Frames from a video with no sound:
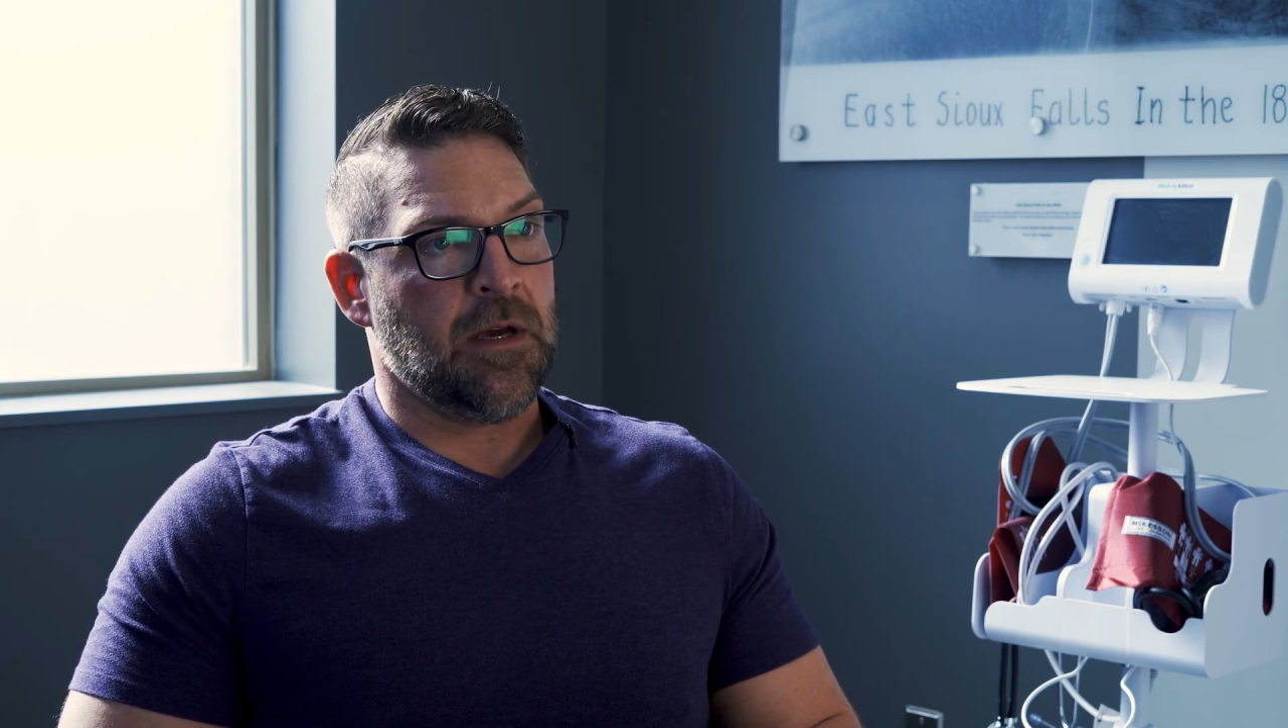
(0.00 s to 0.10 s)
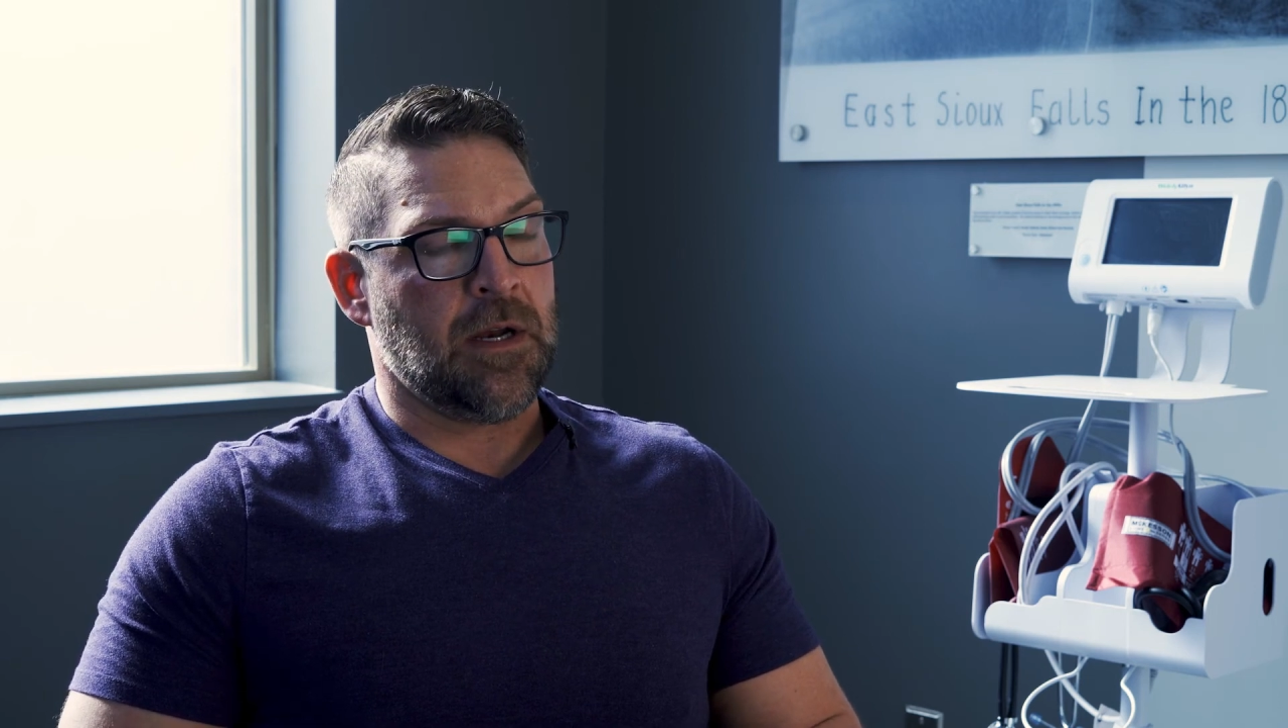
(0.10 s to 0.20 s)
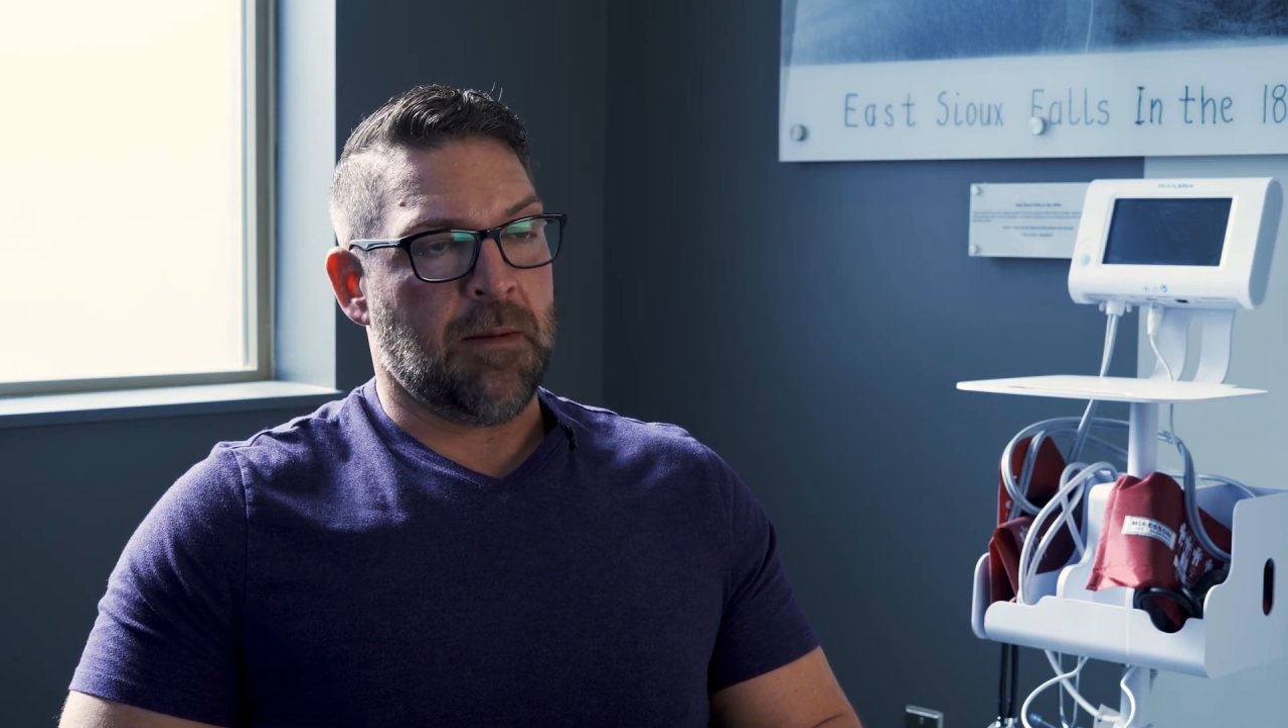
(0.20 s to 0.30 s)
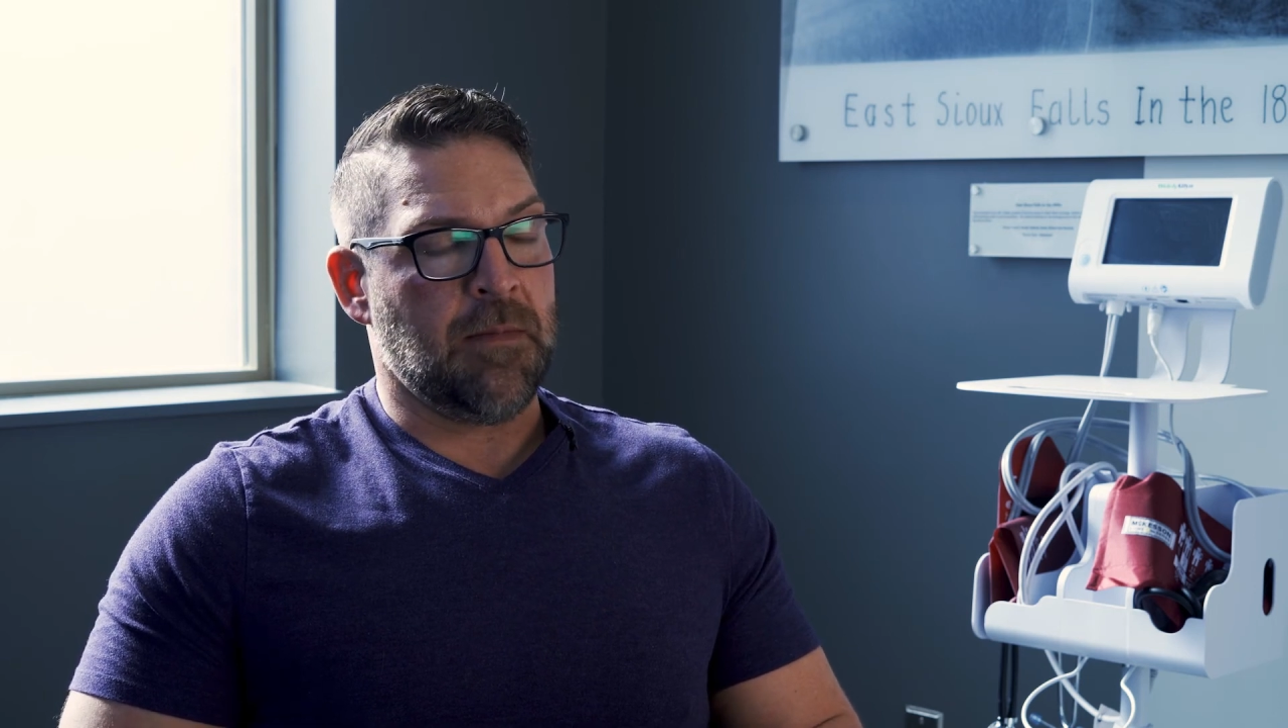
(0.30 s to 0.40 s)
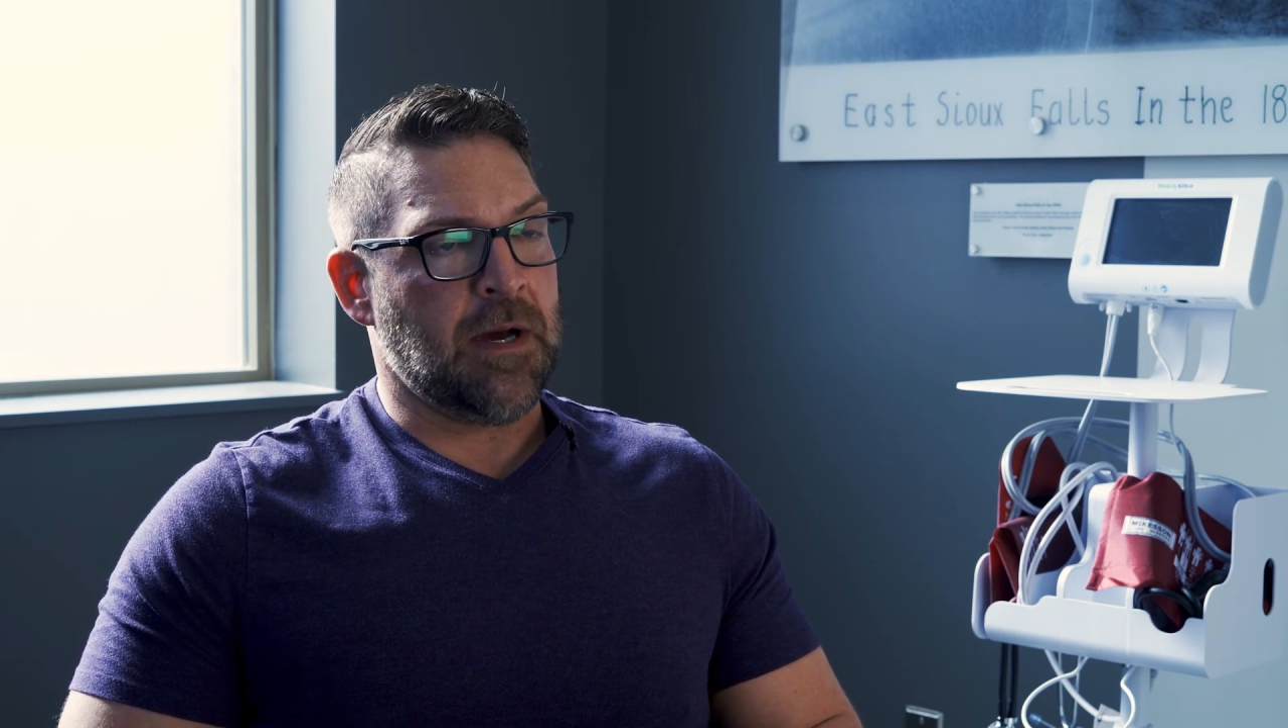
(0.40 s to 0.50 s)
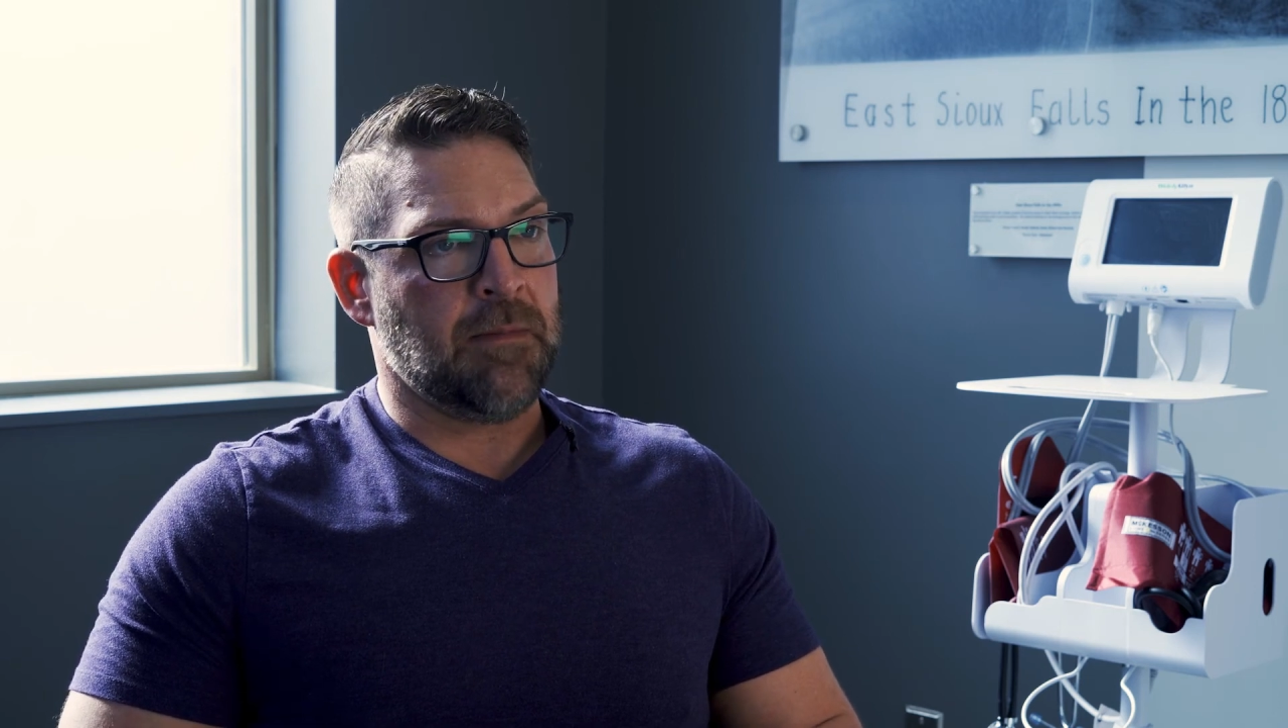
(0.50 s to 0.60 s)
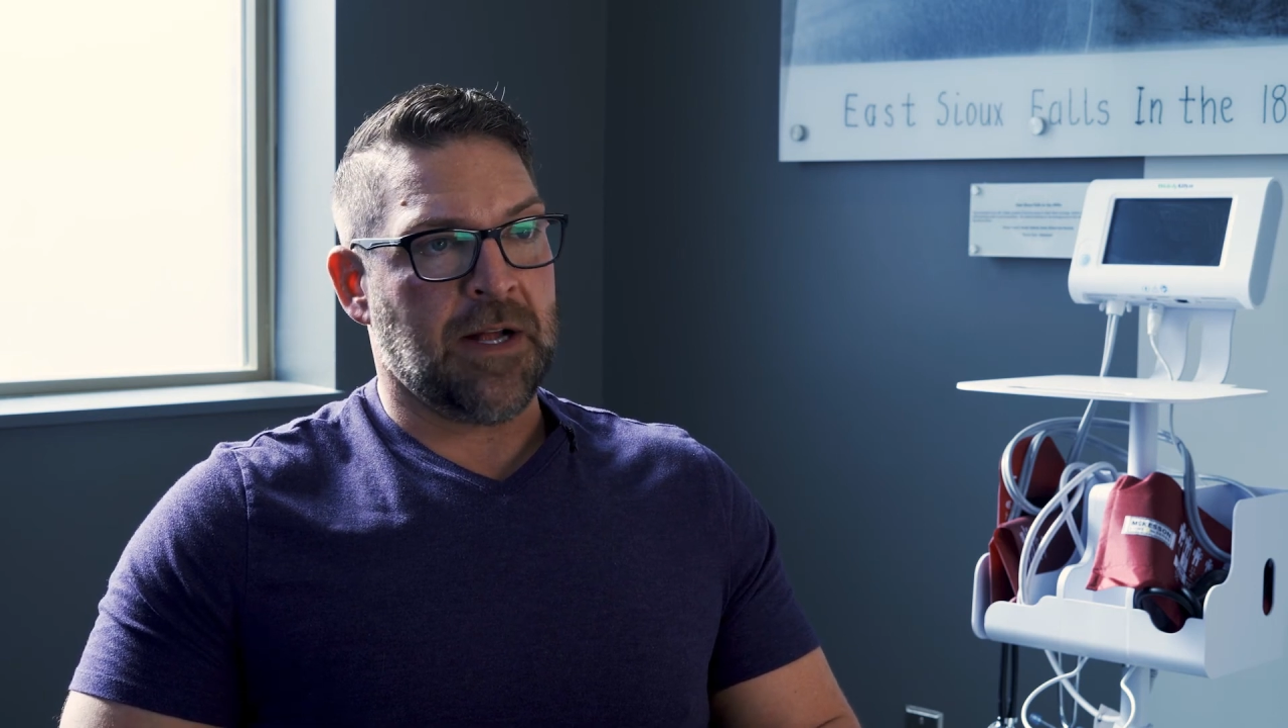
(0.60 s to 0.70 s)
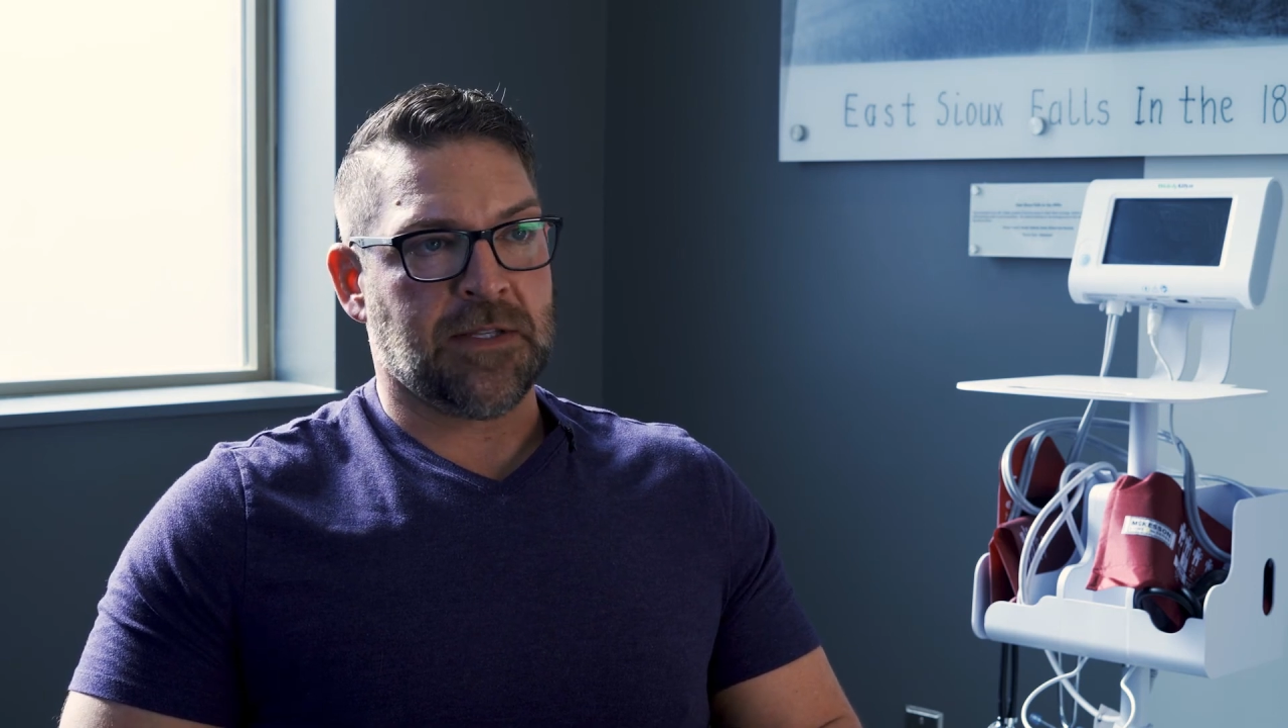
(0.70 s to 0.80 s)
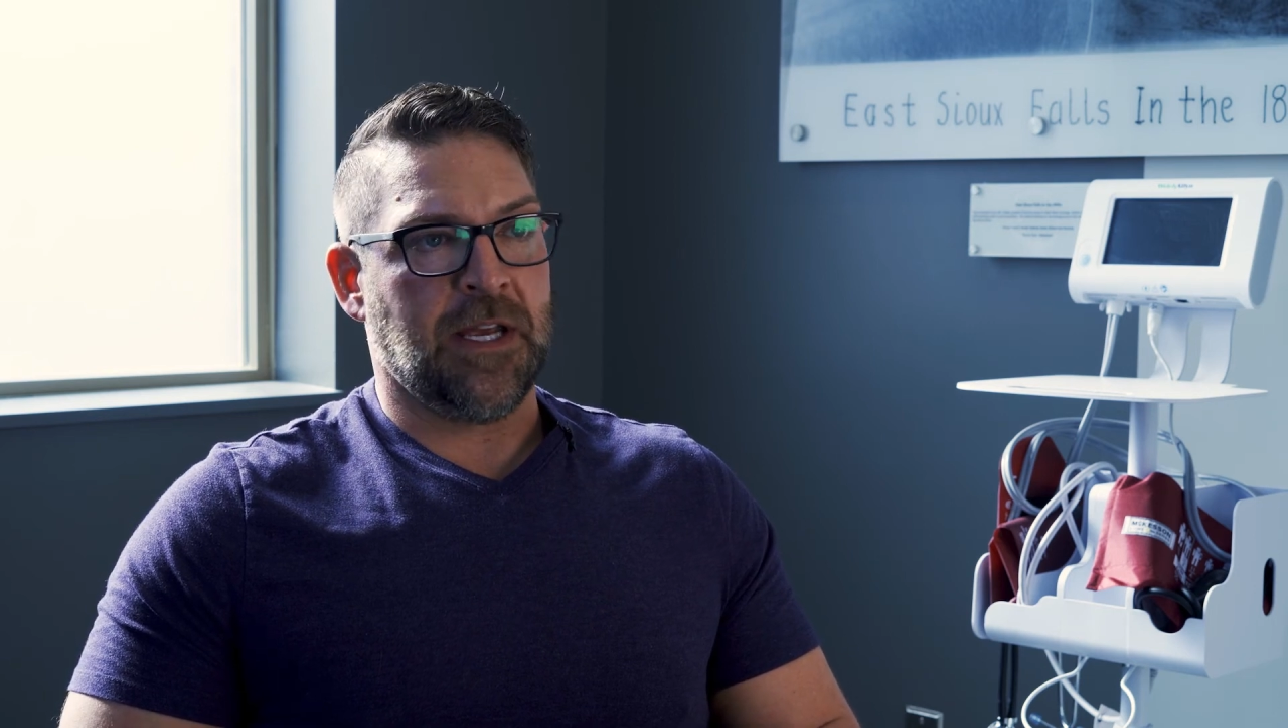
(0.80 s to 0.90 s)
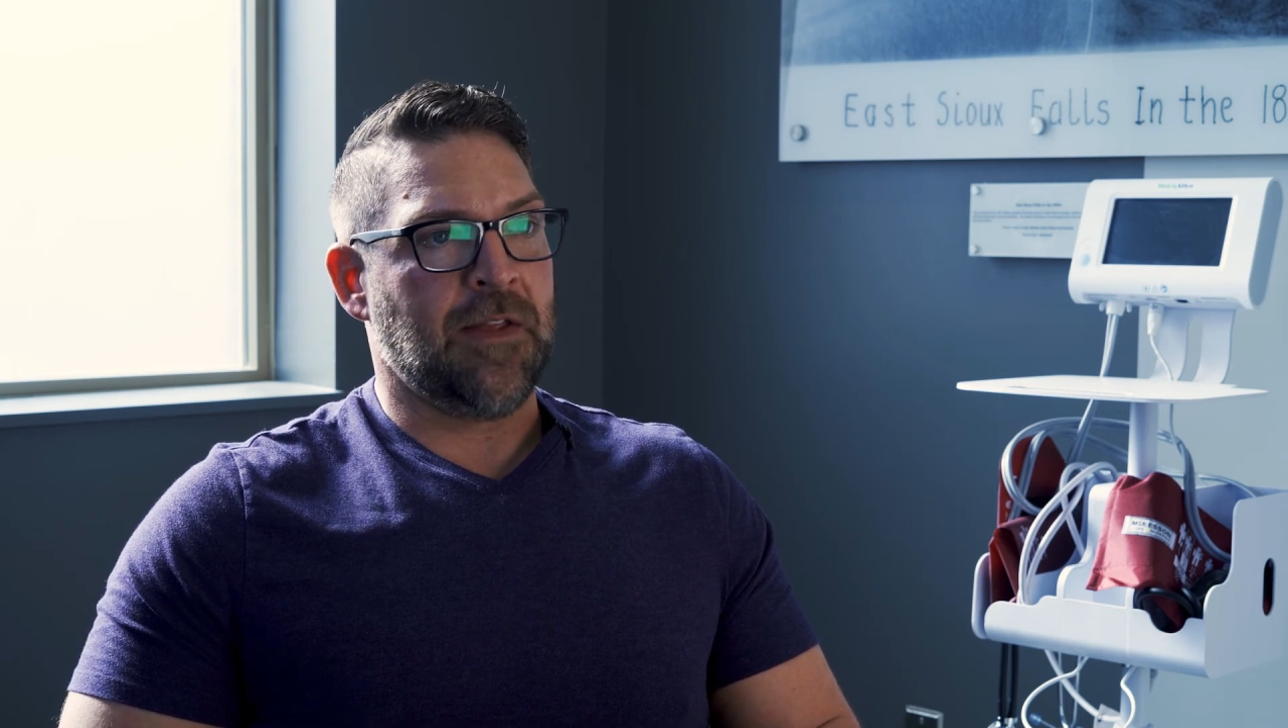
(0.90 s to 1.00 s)
And I'm, I'm
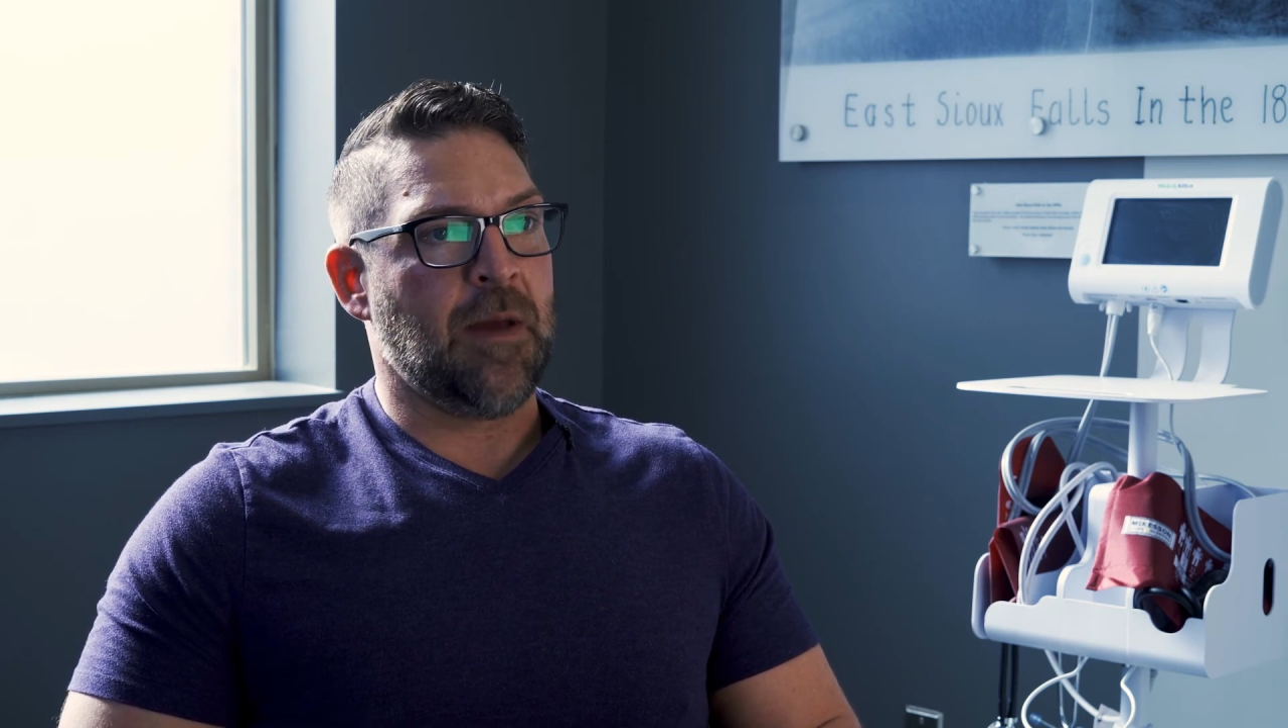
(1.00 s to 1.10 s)
not saying